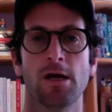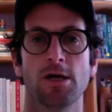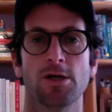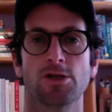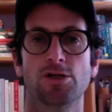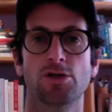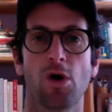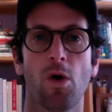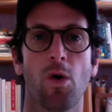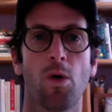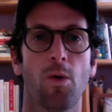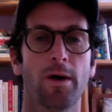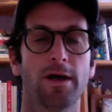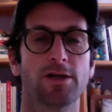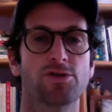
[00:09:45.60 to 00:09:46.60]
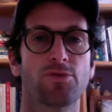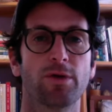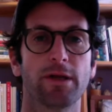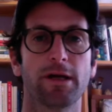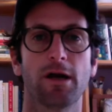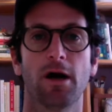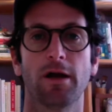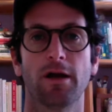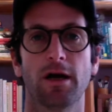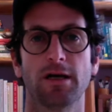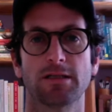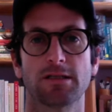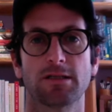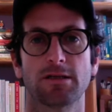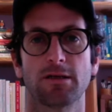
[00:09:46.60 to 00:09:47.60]
So it's really on
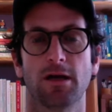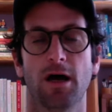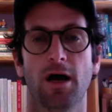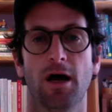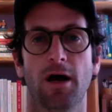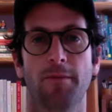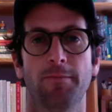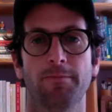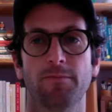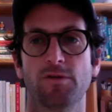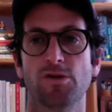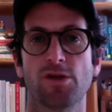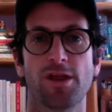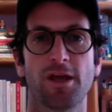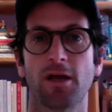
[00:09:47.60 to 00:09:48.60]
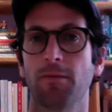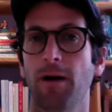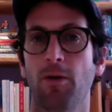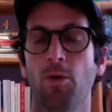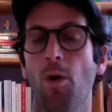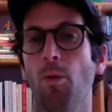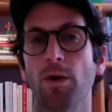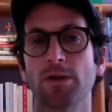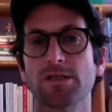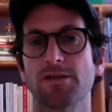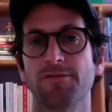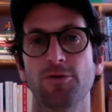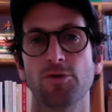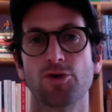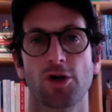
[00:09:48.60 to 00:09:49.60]
us um, to think about well, what's the
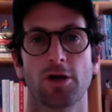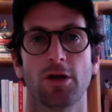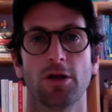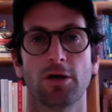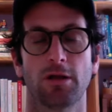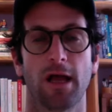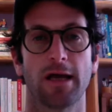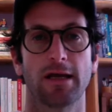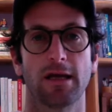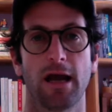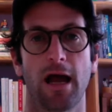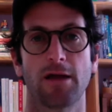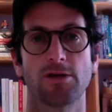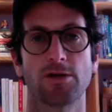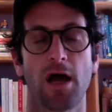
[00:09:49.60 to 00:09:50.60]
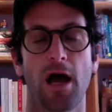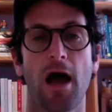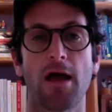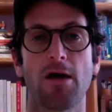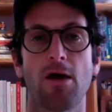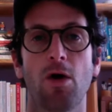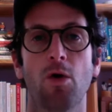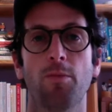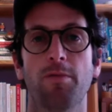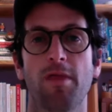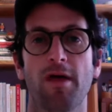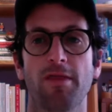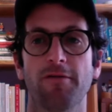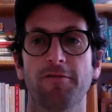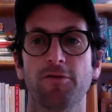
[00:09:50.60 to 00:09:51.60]
future going to look like? And I I hope
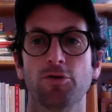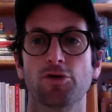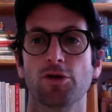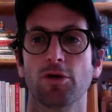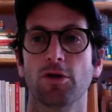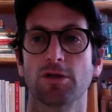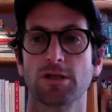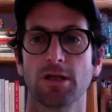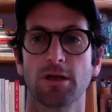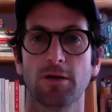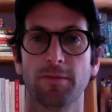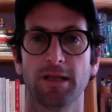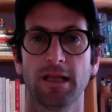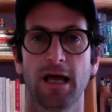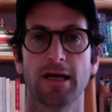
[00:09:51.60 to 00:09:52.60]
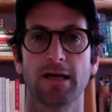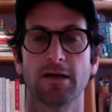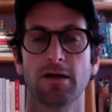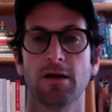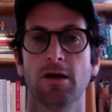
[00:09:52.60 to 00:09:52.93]
that the future looks a little bit like